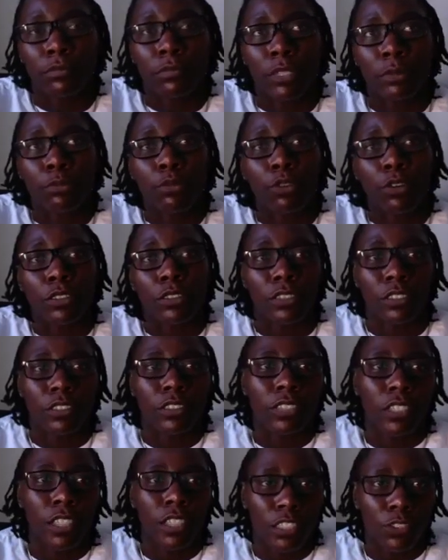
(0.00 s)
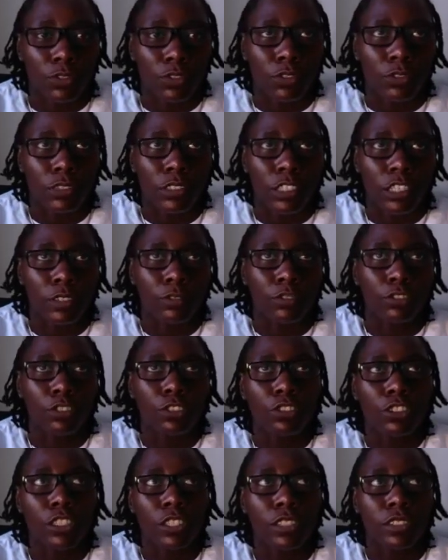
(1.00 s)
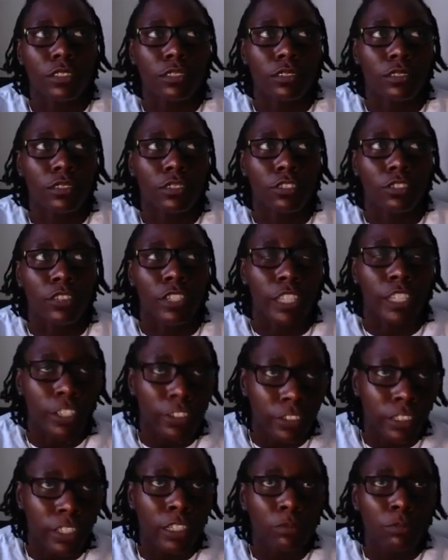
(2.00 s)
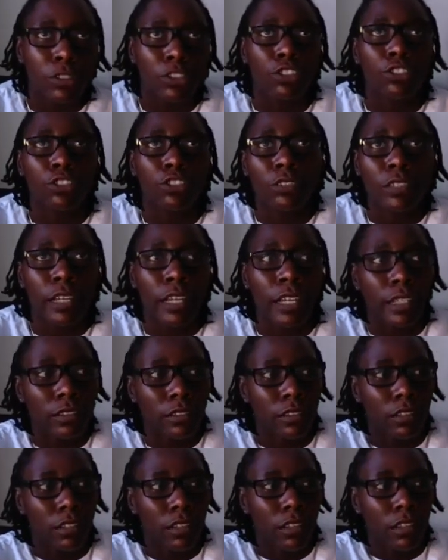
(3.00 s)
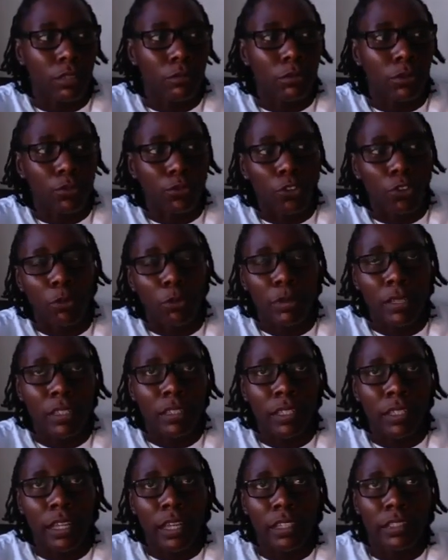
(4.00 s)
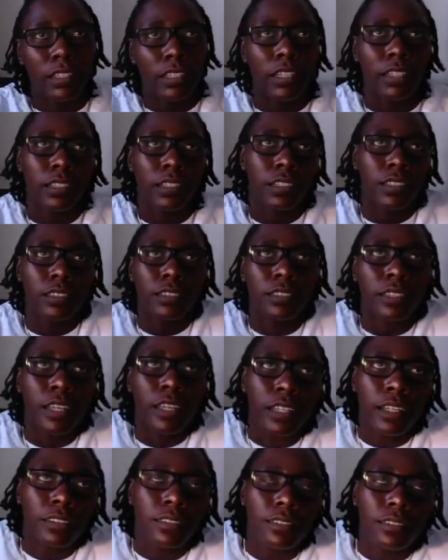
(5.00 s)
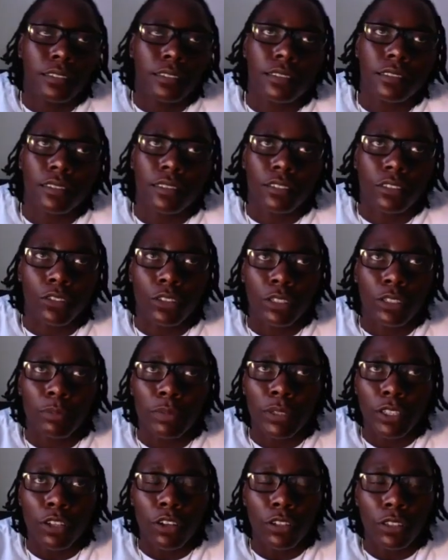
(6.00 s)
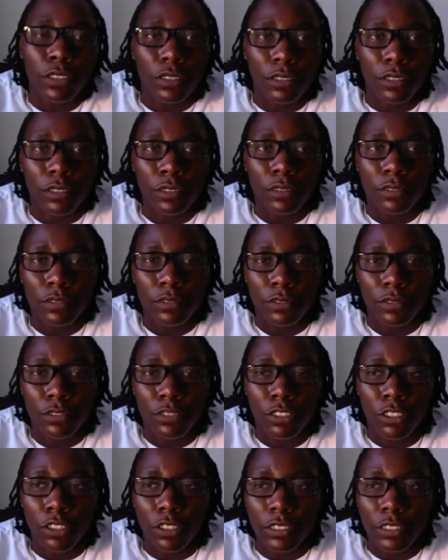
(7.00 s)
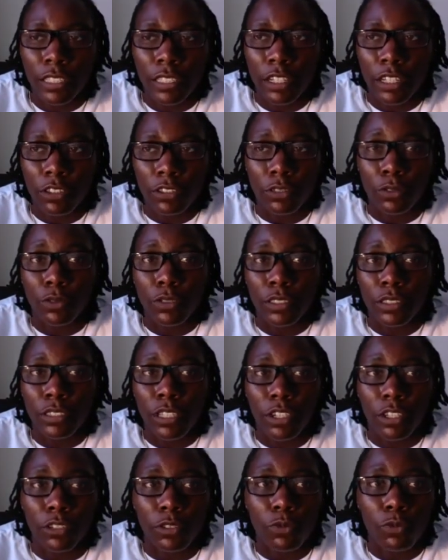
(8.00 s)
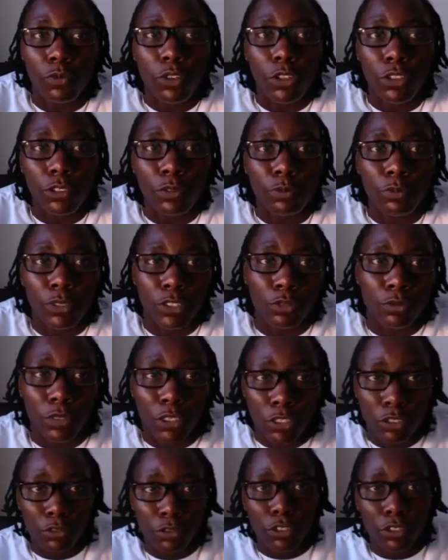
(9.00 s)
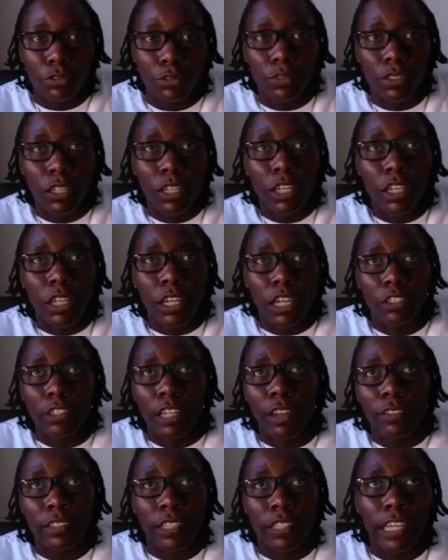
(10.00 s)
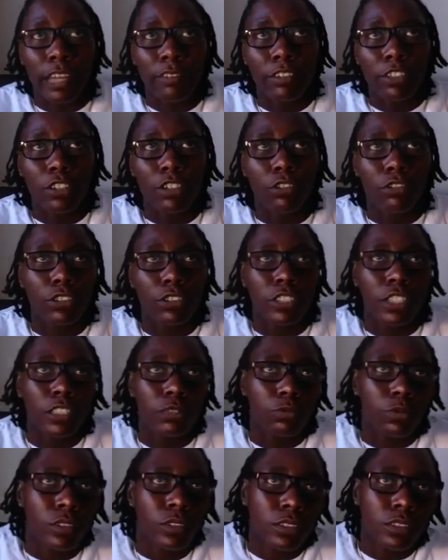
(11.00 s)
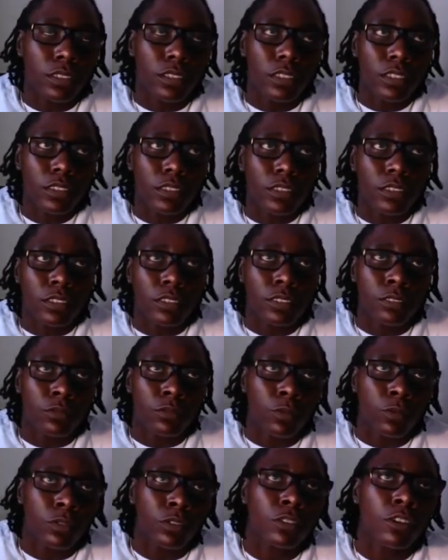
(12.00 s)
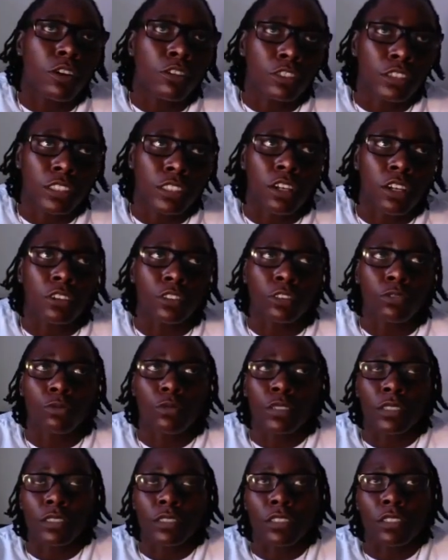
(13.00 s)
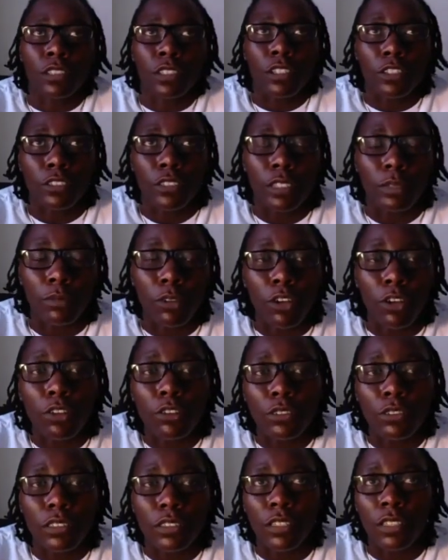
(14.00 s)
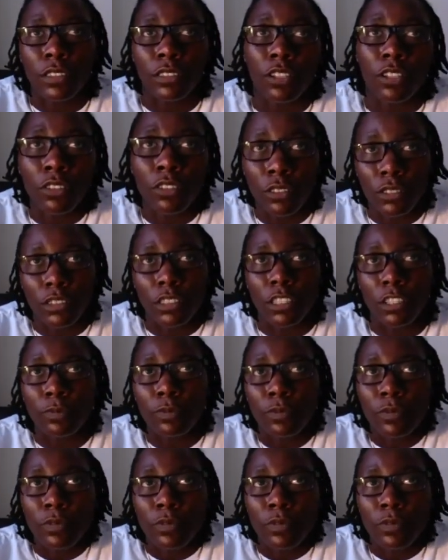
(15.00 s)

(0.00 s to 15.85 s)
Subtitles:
more successful. If you're hearing him but you're not performing that, then it's not going to be on the, it's not going to work between you two. And you have to have a coach that's willing to listen, and coach is also willing to learn his own self.